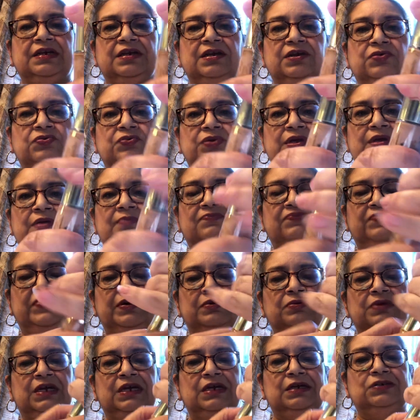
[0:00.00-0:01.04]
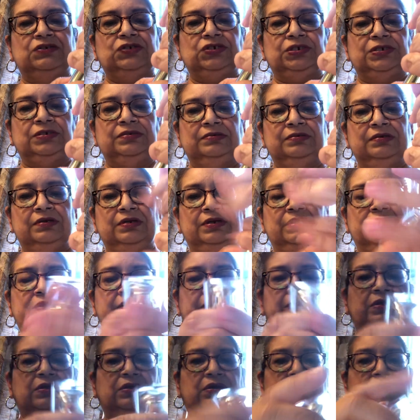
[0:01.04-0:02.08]
a cream foundation.
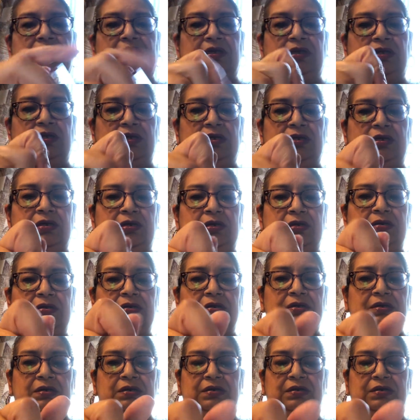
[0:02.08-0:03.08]
And